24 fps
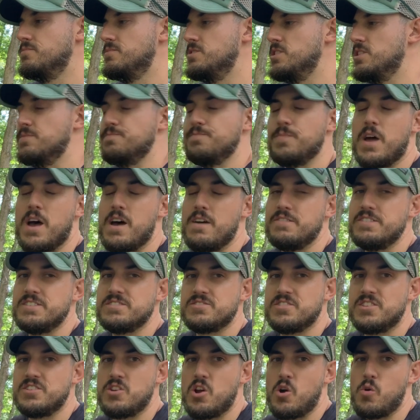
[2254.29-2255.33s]
yeah,
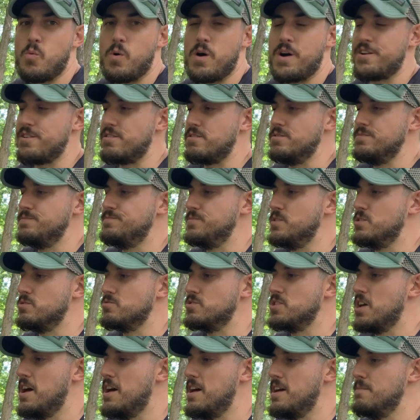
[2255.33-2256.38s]
obviously no water, no
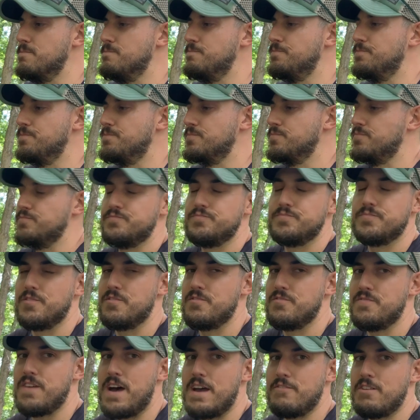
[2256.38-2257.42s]
time,
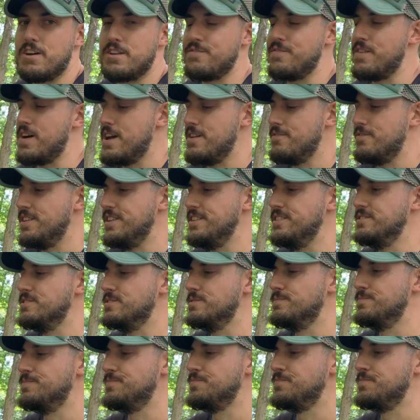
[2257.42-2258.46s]
five out of five ease.
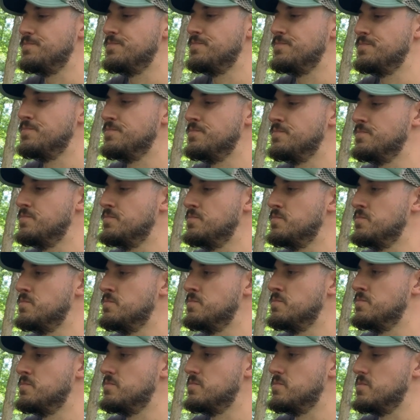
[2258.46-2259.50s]

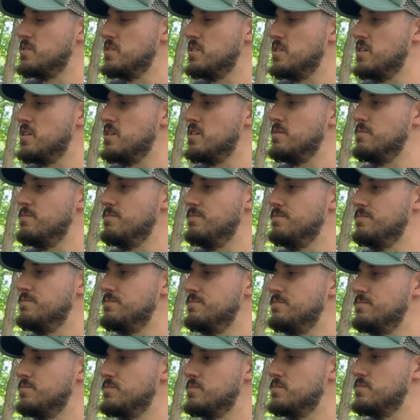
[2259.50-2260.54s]
Um,
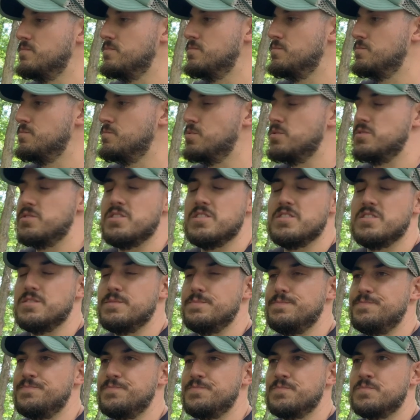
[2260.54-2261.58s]
but the
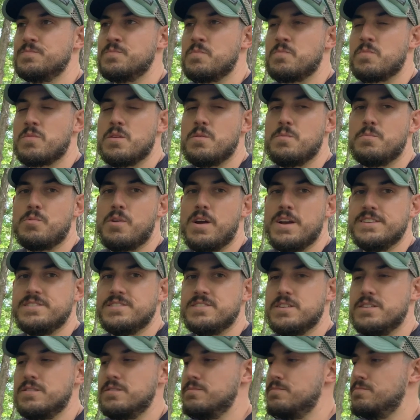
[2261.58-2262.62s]

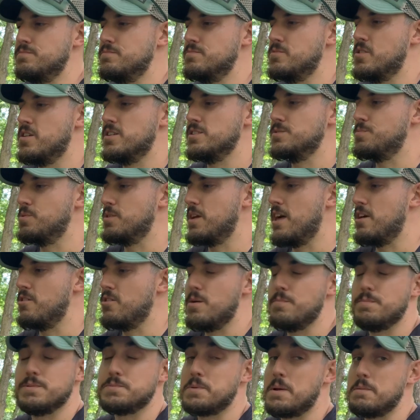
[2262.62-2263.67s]
price and cost per calorie
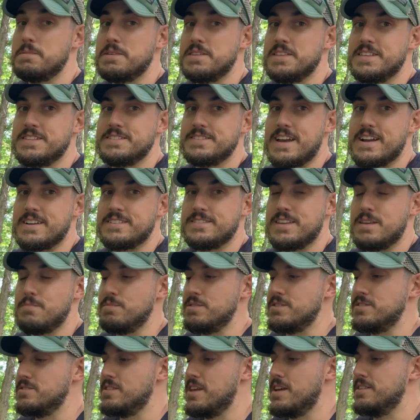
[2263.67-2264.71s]
up is probably the exact same
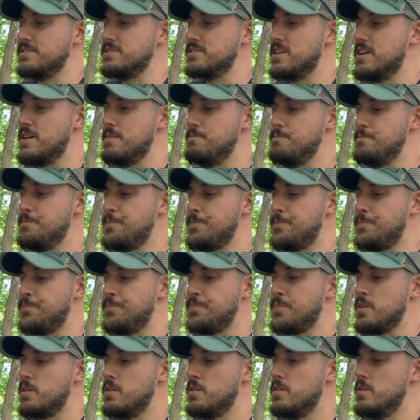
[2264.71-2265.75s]
as last time.
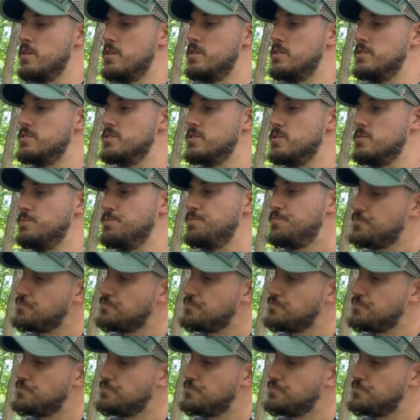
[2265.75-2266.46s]
So